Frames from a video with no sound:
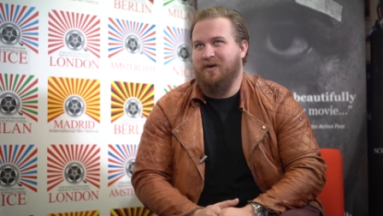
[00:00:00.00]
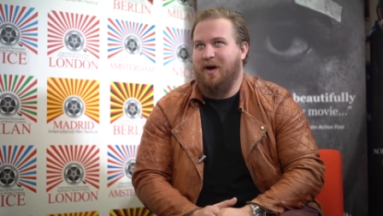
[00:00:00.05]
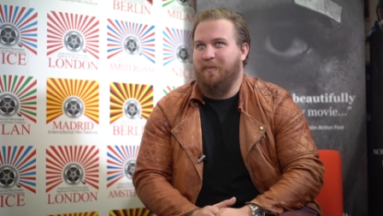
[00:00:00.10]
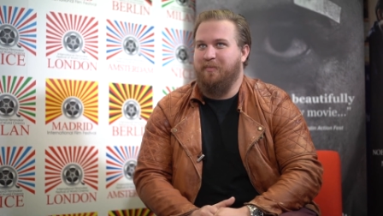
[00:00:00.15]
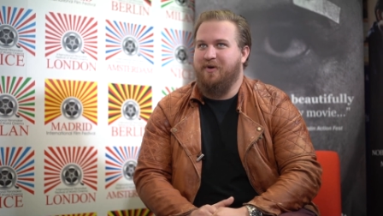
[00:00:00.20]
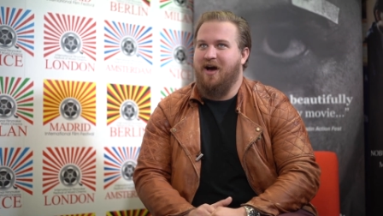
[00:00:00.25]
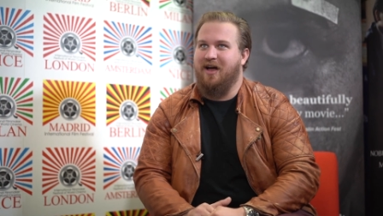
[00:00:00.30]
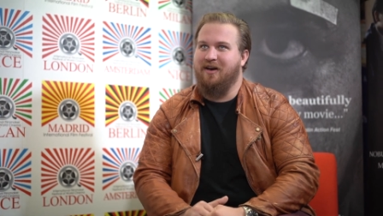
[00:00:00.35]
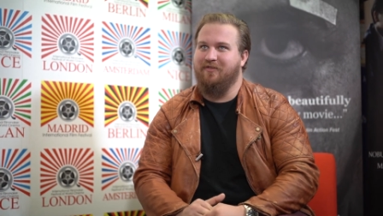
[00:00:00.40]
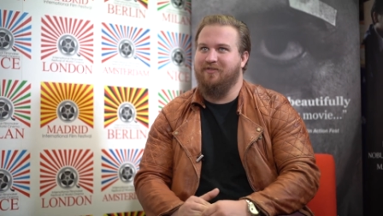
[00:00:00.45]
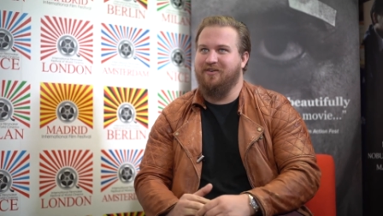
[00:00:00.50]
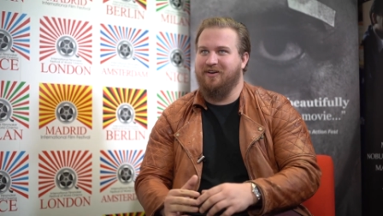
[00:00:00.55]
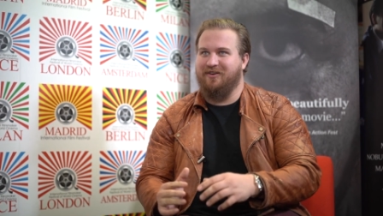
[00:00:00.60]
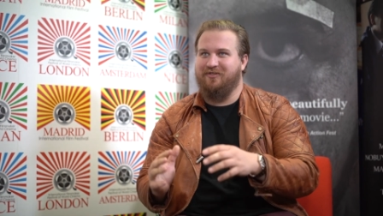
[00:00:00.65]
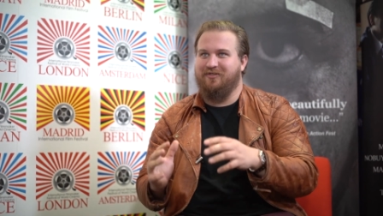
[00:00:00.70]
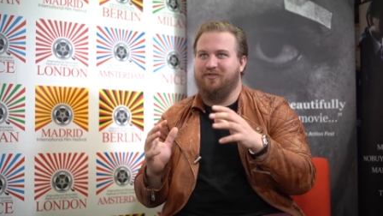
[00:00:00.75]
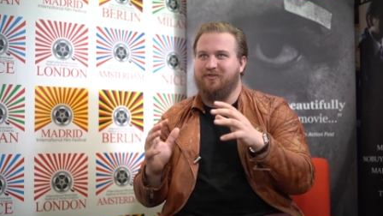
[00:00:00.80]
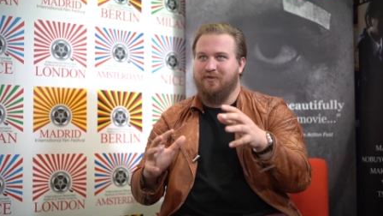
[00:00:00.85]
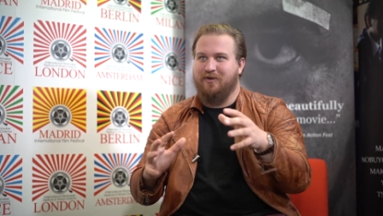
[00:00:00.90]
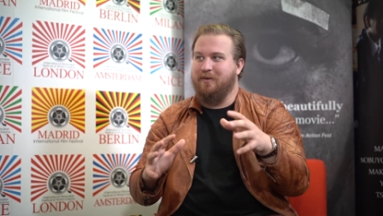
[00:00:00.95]
I'm kind of an
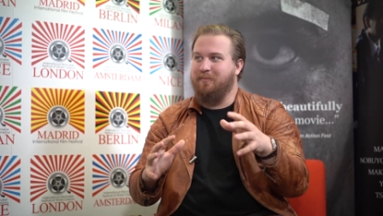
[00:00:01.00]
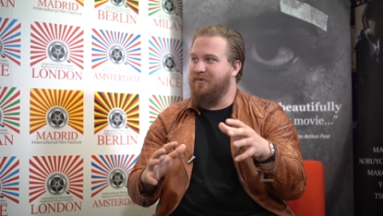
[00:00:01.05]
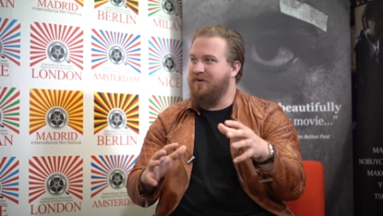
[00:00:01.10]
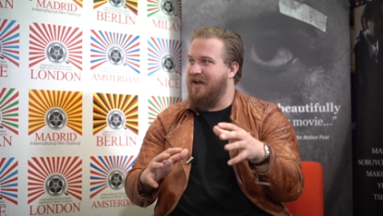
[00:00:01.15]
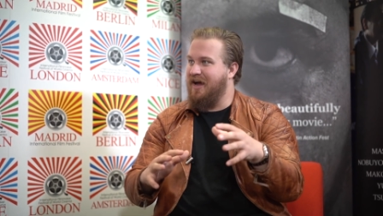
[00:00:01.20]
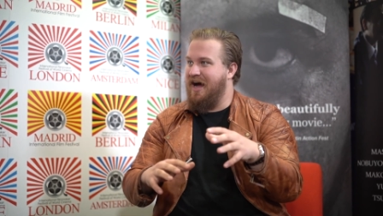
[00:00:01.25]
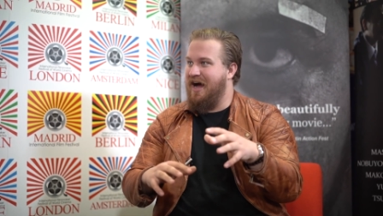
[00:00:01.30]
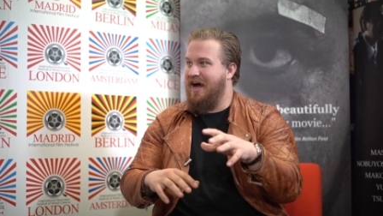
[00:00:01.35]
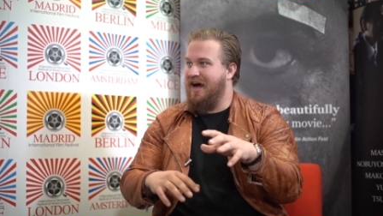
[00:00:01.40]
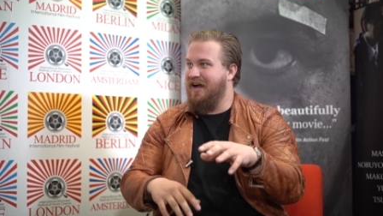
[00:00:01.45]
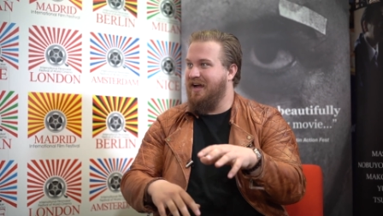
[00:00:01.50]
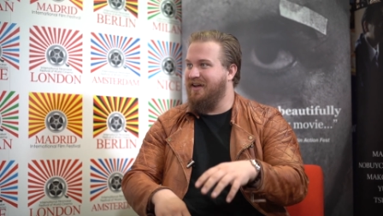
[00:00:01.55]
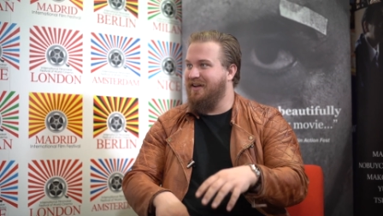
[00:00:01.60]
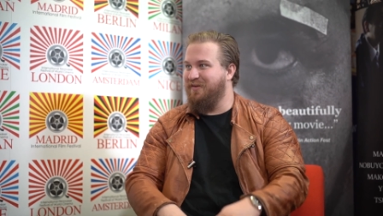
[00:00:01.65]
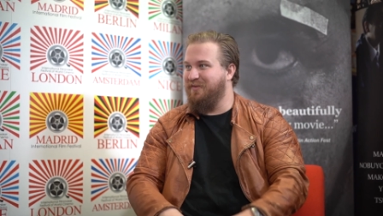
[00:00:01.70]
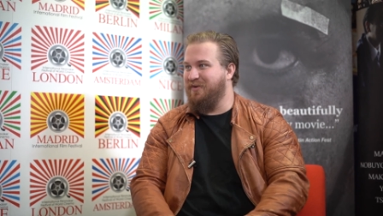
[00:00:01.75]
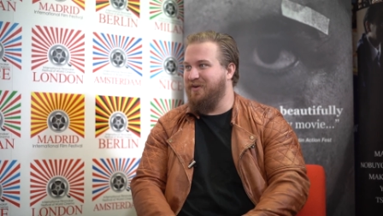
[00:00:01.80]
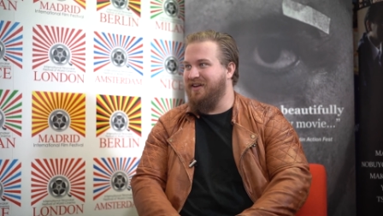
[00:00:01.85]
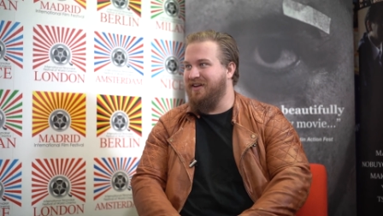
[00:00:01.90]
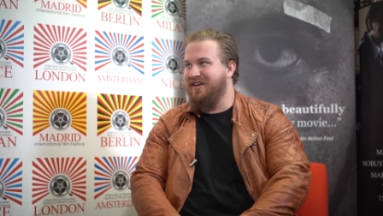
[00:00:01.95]
extreme guy,
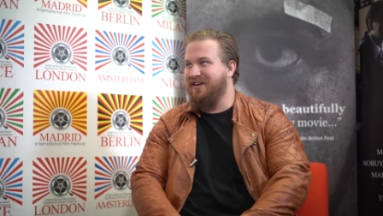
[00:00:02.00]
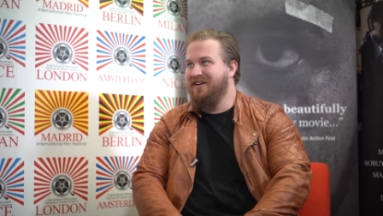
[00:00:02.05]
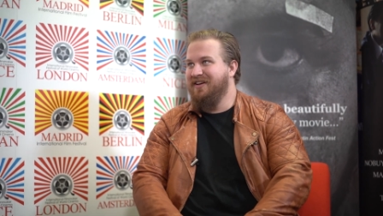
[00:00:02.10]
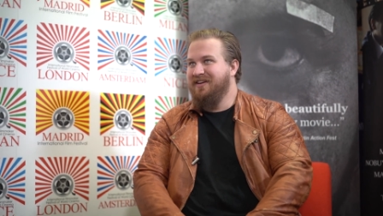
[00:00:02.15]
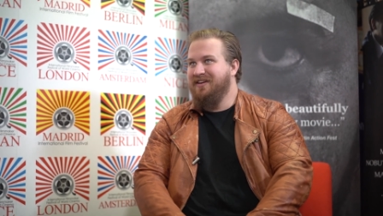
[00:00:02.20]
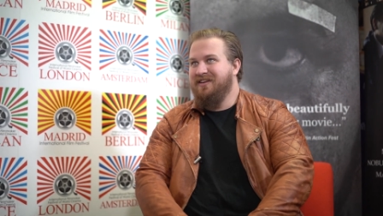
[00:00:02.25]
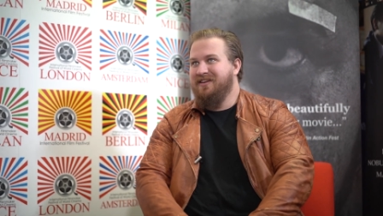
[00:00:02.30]
and we